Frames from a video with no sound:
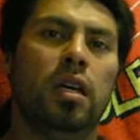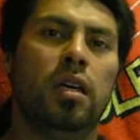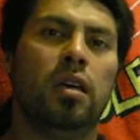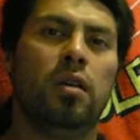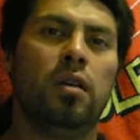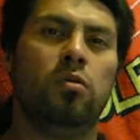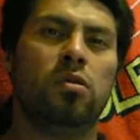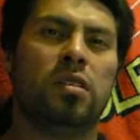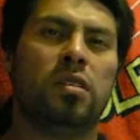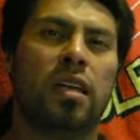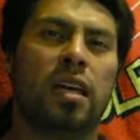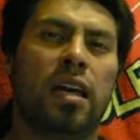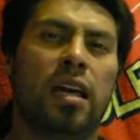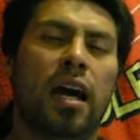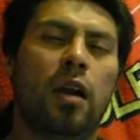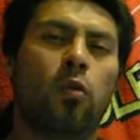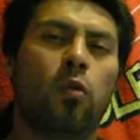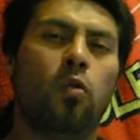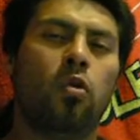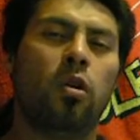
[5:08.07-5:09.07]
It
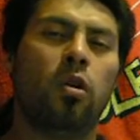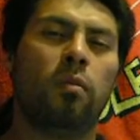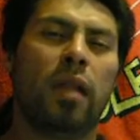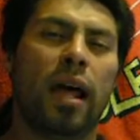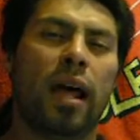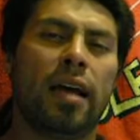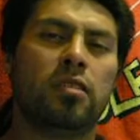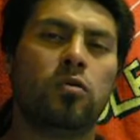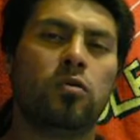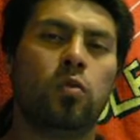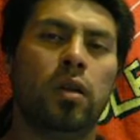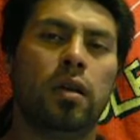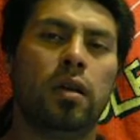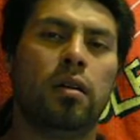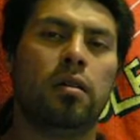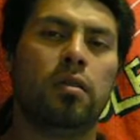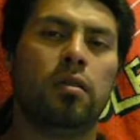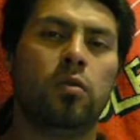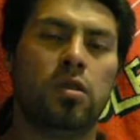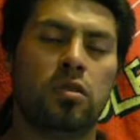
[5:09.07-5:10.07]
got warm last week,
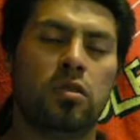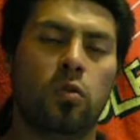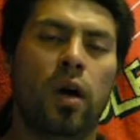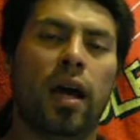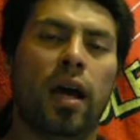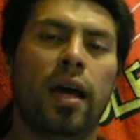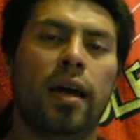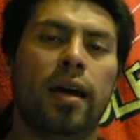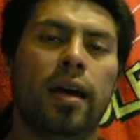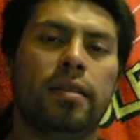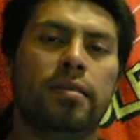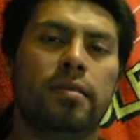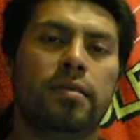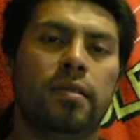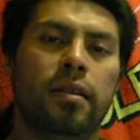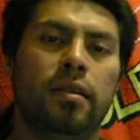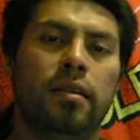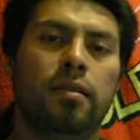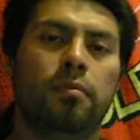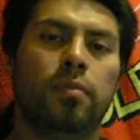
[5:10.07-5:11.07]
which is why I got
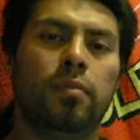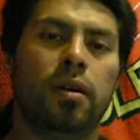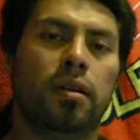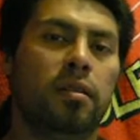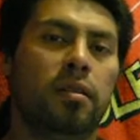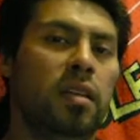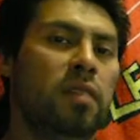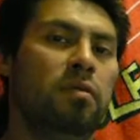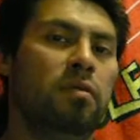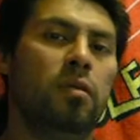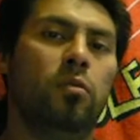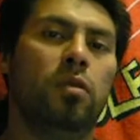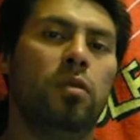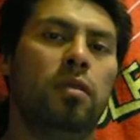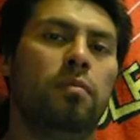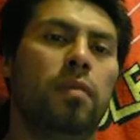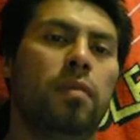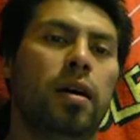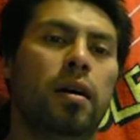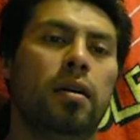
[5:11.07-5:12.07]
sick. But even
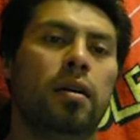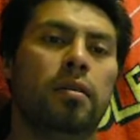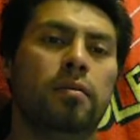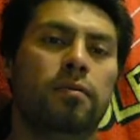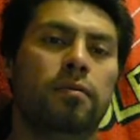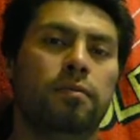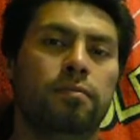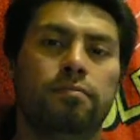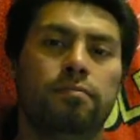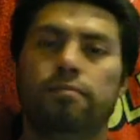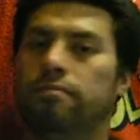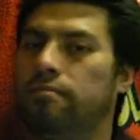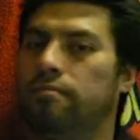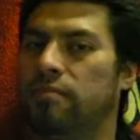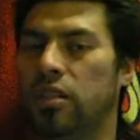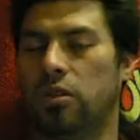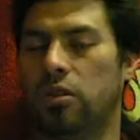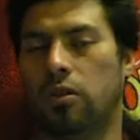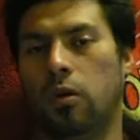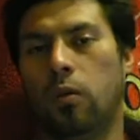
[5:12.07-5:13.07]
with my,
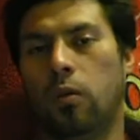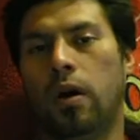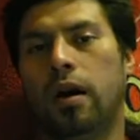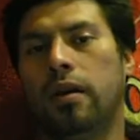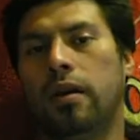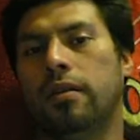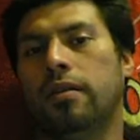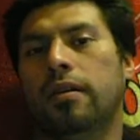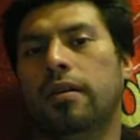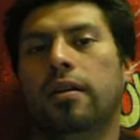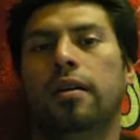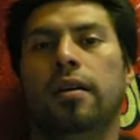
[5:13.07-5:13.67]
you know what,